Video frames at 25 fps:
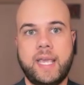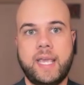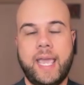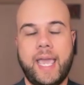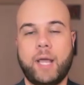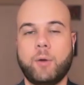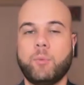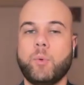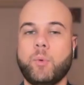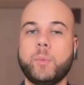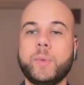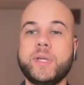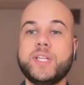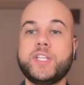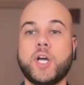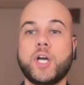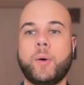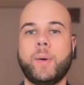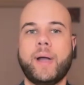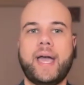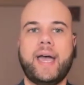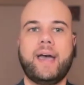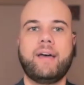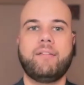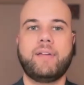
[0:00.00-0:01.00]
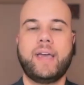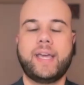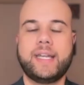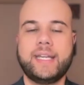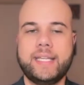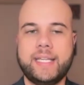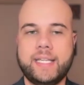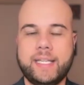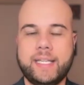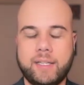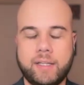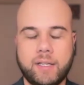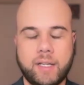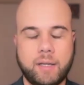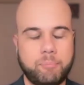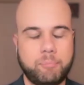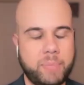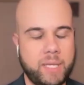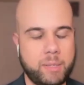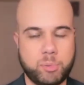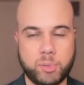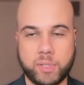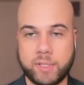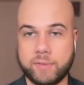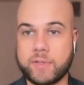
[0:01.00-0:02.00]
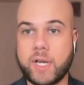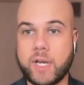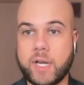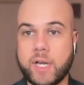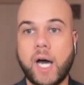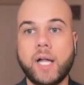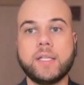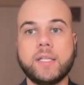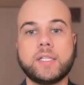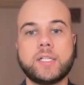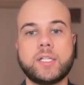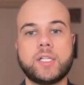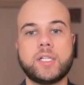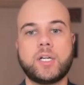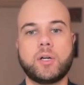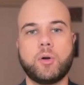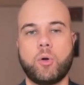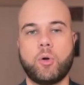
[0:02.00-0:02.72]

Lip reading: And when we don't have any people of color